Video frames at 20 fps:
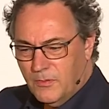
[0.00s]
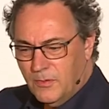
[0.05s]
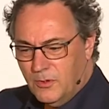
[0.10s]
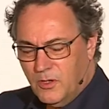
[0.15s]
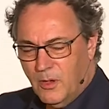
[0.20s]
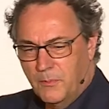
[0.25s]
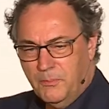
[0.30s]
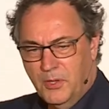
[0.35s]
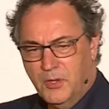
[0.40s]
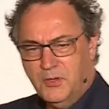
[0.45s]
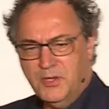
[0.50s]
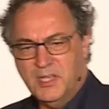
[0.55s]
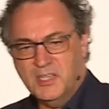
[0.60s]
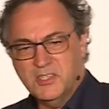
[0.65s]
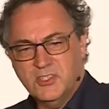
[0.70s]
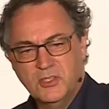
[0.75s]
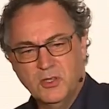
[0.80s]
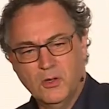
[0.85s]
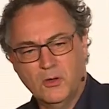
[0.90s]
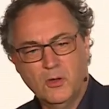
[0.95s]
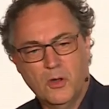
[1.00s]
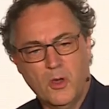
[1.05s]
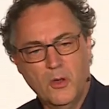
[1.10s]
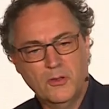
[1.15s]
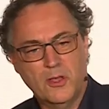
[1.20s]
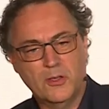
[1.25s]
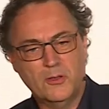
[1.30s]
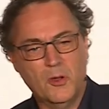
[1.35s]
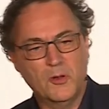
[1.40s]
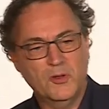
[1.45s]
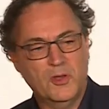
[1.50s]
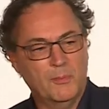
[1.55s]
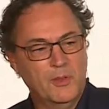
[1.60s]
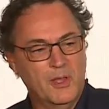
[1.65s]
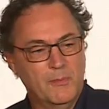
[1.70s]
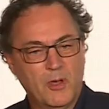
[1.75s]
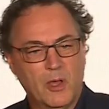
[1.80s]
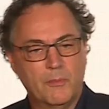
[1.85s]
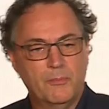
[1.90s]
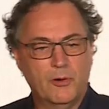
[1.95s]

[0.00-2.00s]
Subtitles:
computing is no longer going to be about